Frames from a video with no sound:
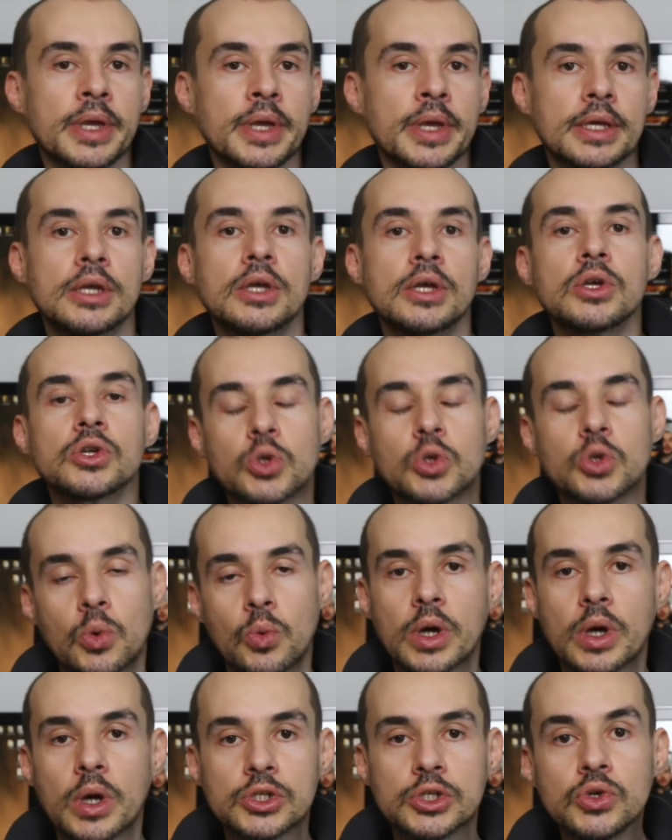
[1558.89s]
So what do?
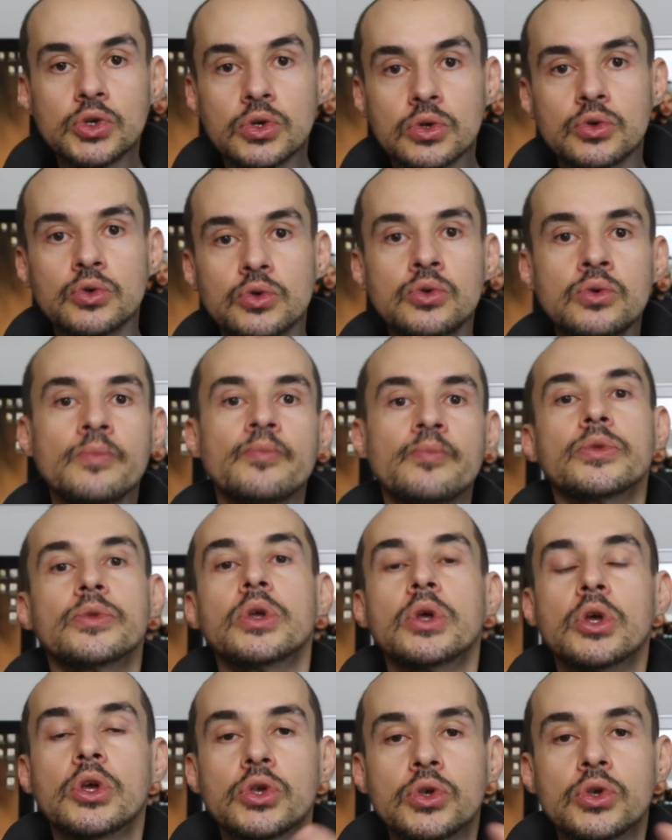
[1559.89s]

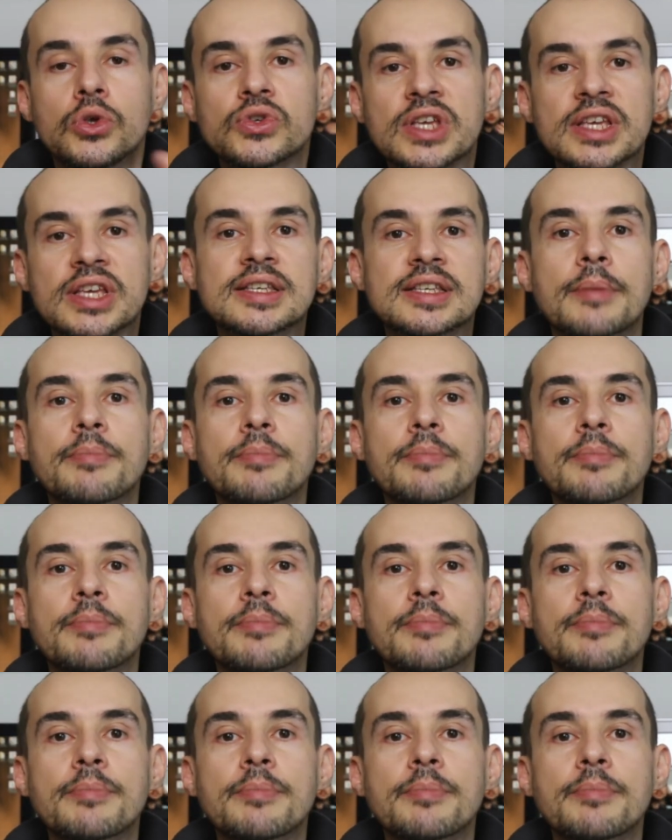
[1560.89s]
You say something